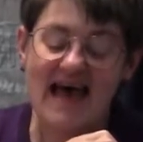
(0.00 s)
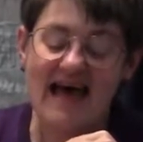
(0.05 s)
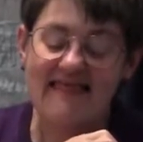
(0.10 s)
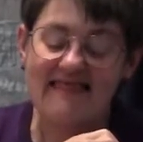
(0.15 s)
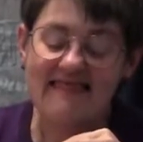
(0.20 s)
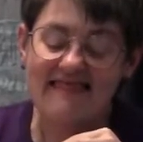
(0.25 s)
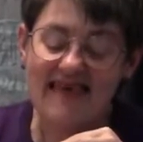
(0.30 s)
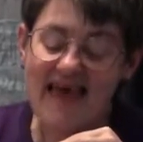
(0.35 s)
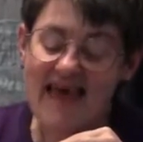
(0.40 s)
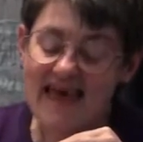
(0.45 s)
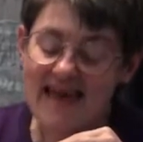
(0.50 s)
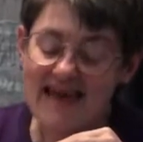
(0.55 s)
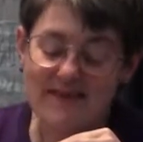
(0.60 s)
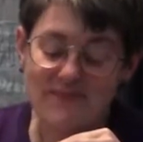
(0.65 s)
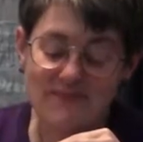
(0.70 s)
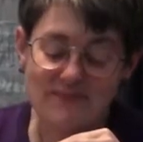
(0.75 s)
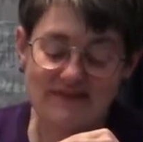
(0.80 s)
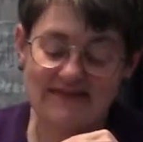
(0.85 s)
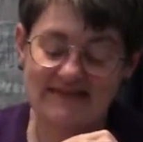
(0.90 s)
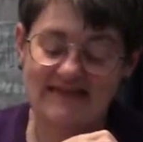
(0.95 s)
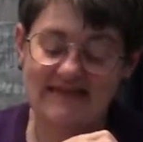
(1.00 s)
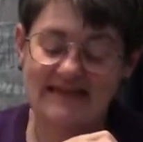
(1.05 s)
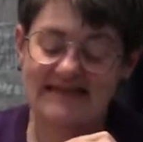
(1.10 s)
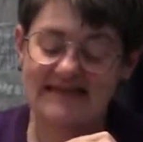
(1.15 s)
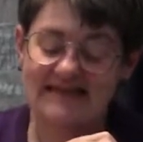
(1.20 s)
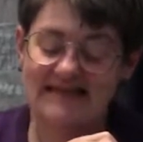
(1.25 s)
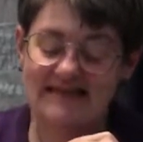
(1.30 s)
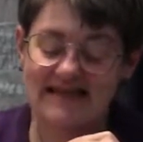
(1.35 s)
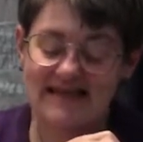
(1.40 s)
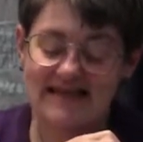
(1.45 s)
Then I
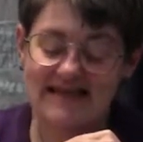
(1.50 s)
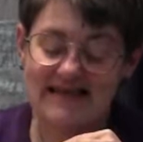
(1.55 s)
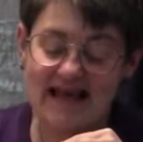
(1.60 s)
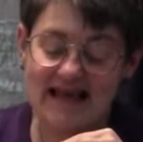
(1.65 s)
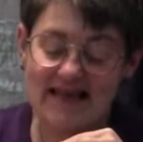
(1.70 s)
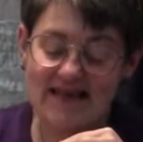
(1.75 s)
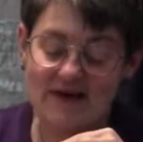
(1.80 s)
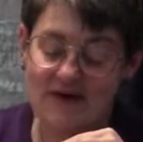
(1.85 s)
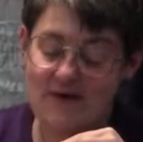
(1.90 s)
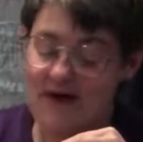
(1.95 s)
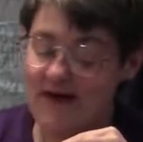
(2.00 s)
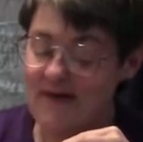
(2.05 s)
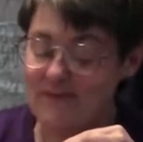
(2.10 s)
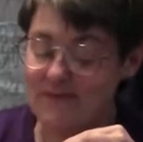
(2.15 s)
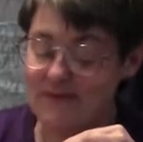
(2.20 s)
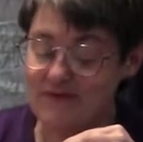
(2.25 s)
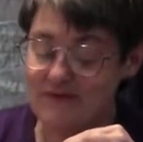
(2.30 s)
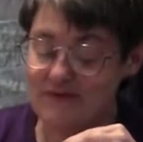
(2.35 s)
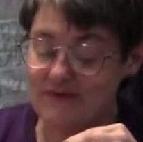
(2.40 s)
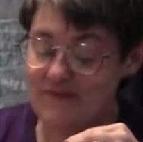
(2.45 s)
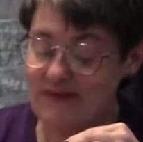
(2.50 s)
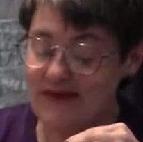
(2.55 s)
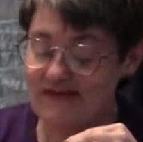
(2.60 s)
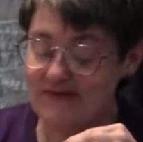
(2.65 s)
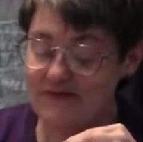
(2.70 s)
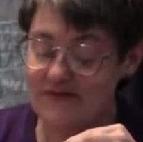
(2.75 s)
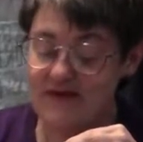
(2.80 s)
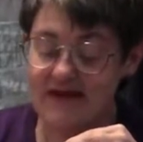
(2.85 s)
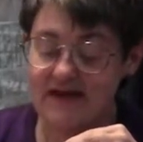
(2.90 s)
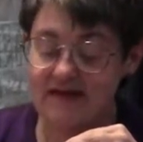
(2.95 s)
proceeded, yellow and blue
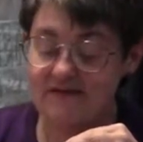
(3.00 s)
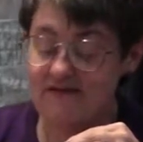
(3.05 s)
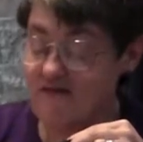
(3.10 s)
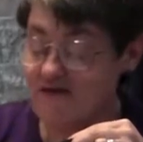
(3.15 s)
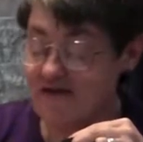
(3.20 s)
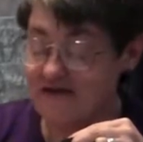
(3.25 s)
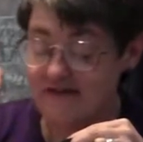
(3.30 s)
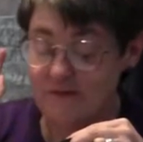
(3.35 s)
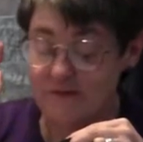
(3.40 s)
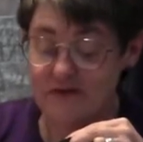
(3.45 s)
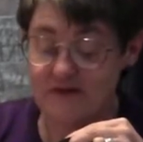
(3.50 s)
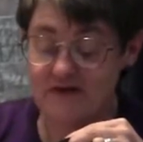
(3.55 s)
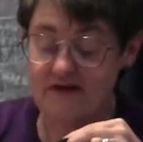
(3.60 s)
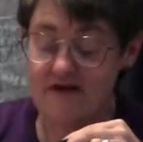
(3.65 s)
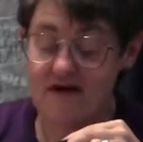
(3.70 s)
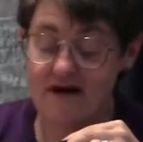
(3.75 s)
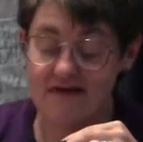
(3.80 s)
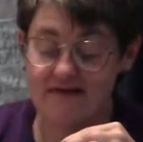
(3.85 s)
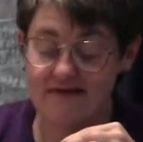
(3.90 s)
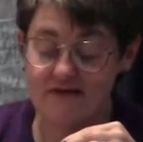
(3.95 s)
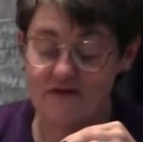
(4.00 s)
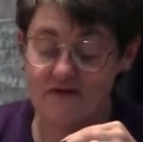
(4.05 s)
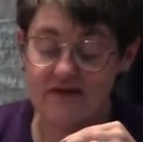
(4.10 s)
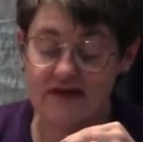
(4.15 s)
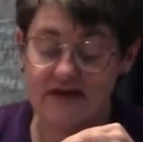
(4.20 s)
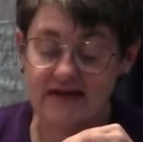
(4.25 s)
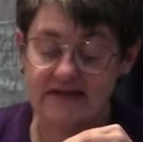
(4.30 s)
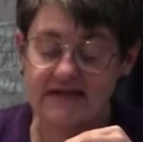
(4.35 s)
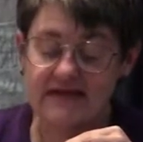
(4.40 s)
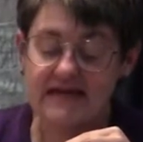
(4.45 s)
makes green. Of course, I wouldn't have gotten the
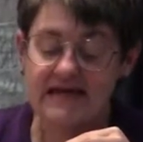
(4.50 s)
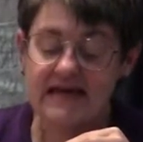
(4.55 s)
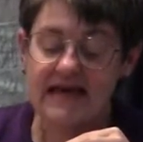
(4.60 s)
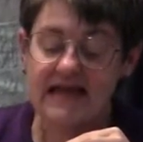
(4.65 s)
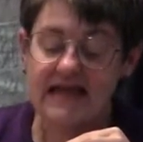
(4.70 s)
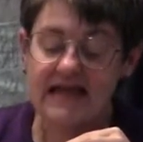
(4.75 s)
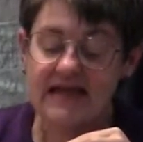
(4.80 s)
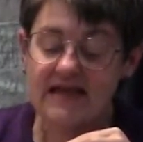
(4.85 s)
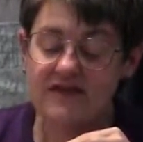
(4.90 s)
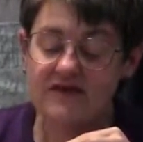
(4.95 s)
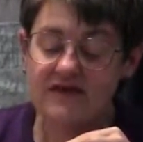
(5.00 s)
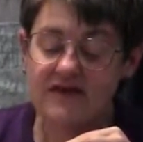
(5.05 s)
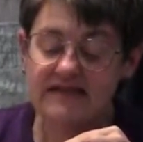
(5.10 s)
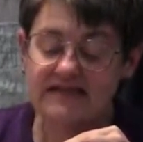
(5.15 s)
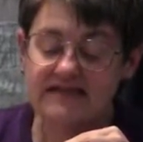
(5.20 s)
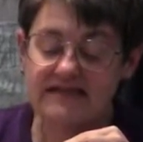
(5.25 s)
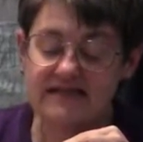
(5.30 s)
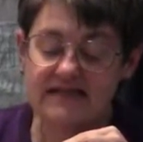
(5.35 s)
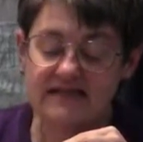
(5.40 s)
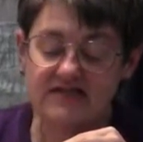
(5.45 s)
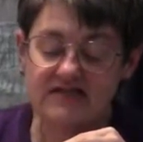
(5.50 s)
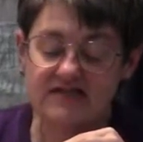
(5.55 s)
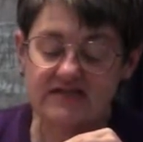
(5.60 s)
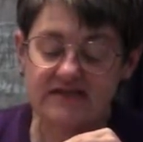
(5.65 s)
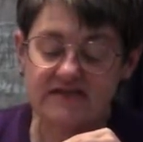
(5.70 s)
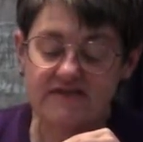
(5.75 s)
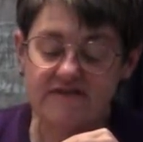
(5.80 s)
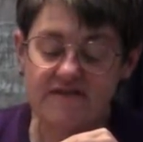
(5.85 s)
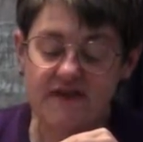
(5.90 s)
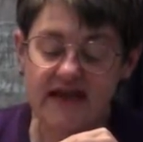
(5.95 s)
green. Then you can see
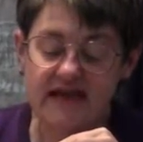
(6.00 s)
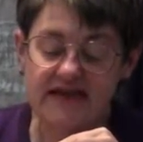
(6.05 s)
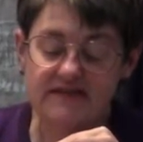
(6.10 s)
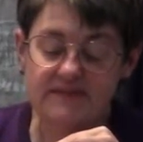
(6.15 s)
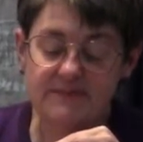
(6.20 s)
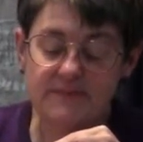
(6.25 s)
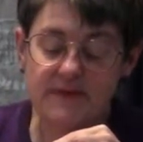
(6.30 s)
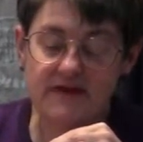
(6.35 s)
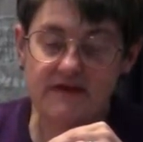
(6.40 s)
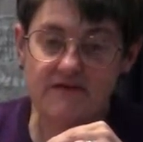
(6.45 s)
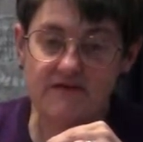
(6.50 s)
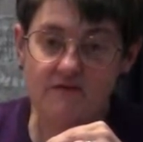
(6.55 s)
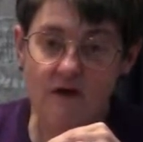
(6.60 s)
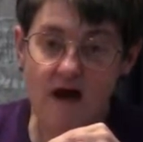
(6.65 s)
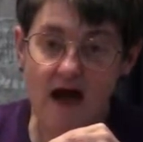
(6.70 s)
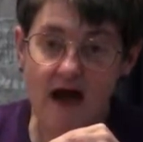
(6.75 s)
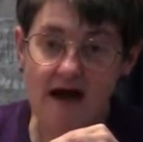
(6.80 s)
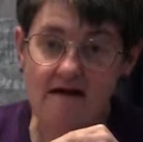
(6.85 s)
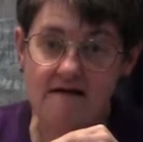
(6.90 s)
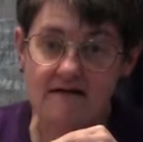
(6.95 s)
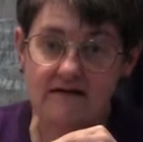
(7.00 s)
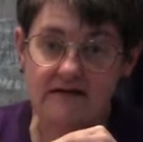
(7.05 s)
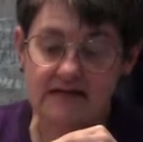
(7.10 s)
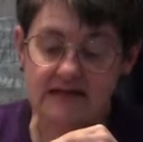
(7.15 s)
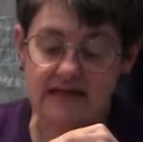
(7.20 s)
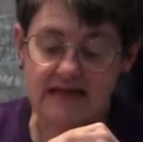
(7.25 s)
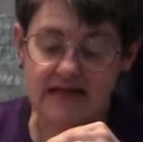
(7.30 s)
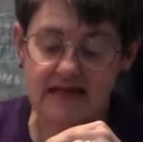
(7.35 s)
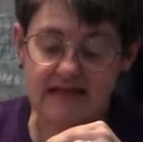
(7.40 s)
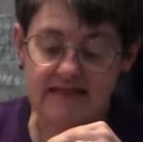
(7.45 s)
just a faint bit of
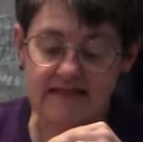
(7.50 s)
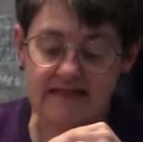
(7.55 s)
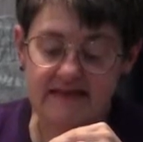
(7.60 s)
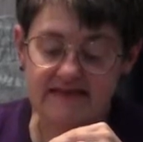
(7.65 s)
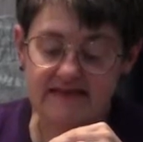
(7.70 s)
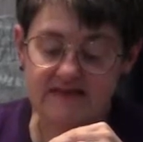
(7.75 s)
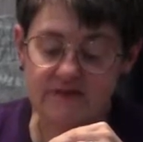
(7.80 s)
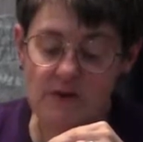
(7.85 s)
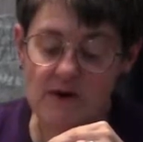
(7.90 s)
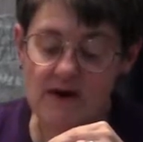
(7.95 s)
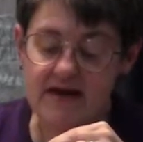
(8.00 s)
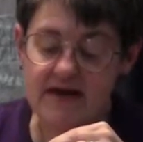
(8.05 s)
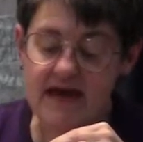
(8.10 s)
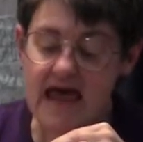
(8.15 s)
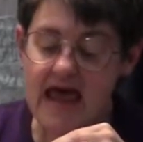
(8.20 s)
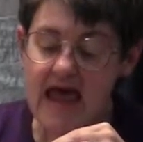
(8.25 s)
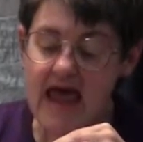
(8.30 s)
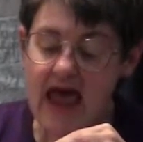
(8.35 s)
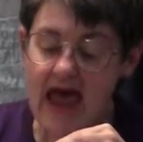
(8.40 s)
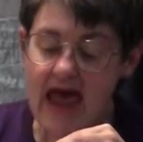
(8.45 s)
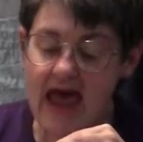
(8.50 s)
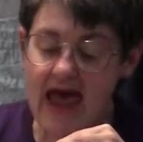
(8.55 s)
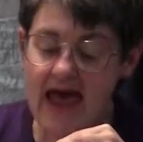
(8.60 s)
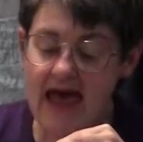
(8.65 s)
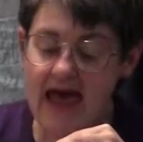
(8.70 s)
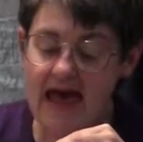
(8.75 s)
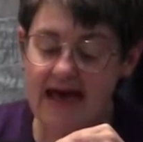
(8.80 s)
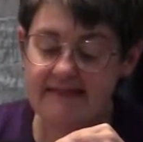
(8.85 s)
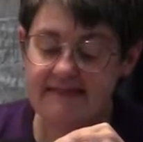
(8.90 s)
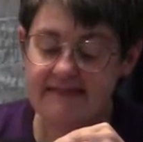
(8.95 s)
crackle in this one,
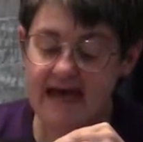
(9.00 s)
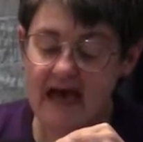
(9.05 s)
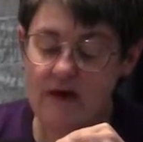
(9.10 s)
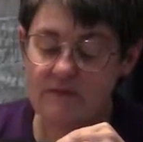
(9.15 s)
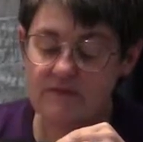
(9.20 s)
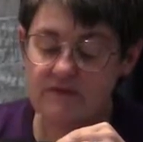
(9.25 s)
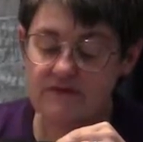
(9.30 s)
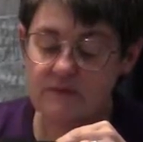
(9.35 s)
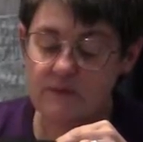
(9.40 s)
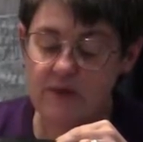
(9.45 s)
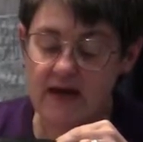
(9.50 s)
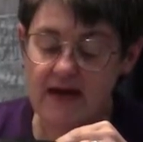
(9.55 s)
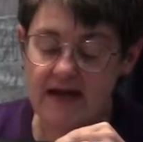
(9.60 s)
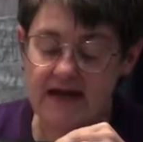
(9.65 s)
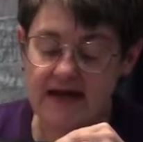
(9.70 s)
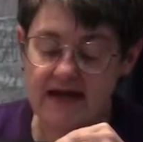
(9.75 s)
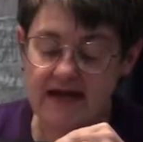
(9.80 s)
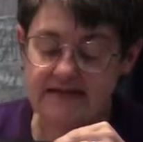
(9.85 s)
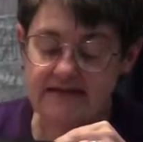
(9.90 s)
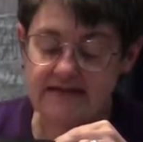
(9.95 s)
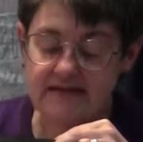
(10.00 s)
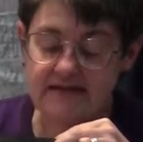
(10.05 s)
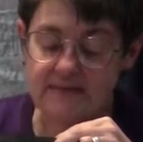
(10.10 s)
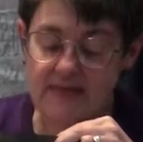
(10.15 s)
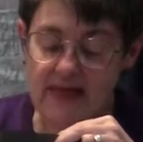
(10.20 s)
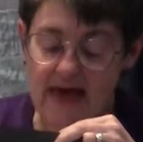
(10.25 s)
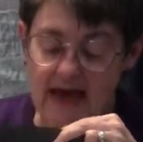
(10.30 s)
and that was when I did the